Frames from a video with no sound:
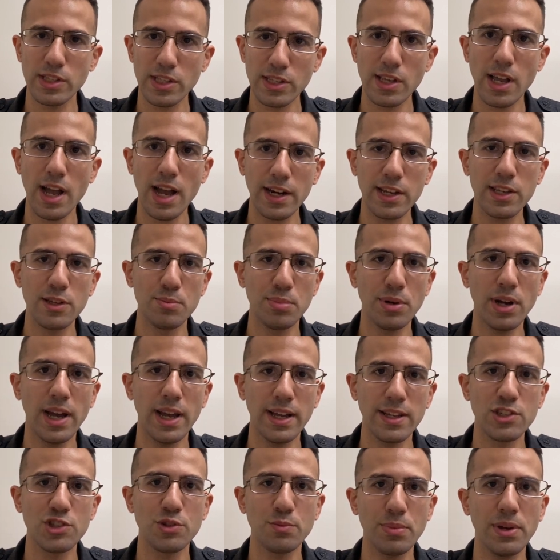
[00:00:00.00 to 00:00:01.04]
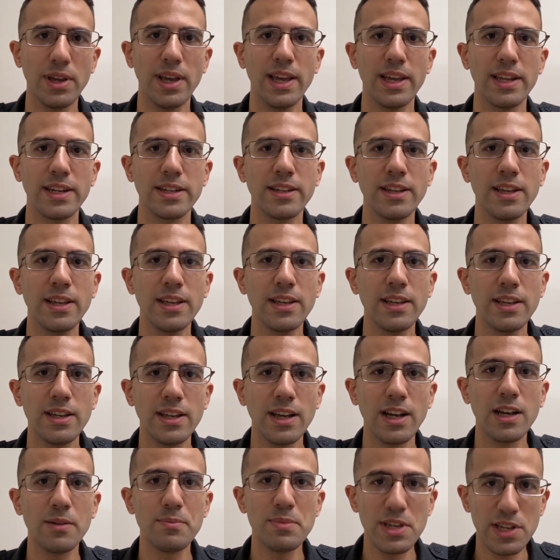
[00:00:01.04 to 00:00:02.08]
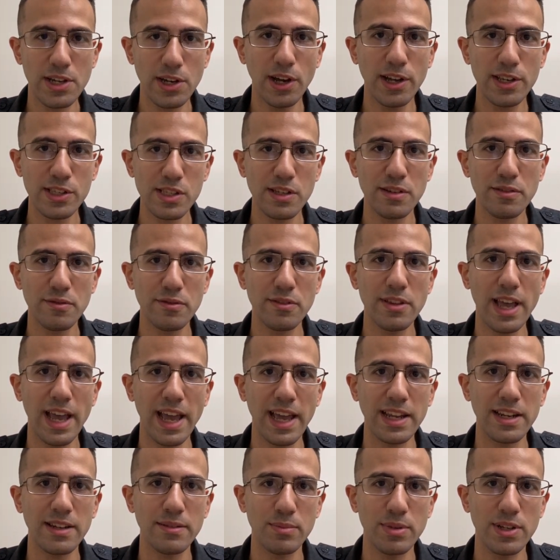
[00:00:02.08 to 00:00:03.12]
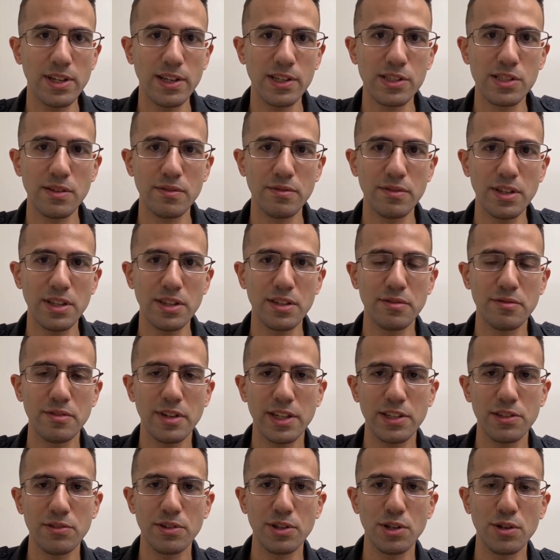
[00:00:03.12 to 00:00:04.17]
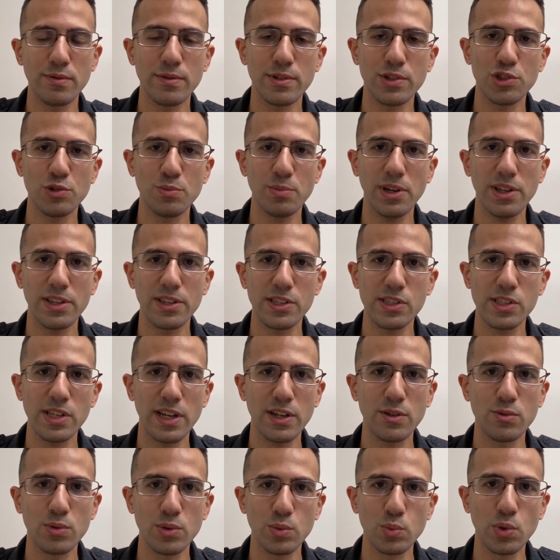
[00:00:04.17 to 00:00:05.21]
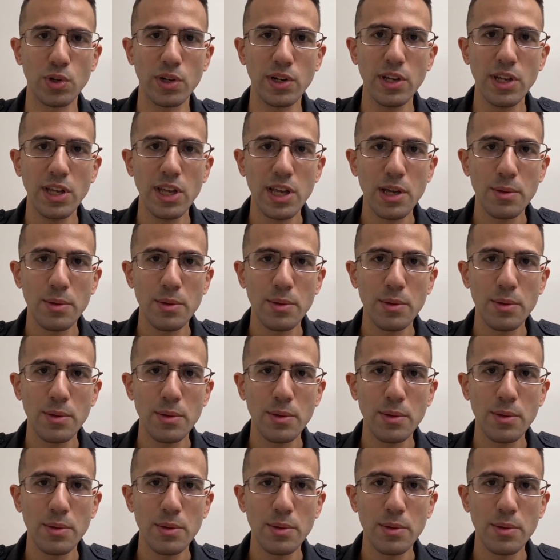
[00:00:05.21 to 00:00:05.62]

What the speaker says: is occupying Japan because of that, because of the victory over Japan in the Second World War.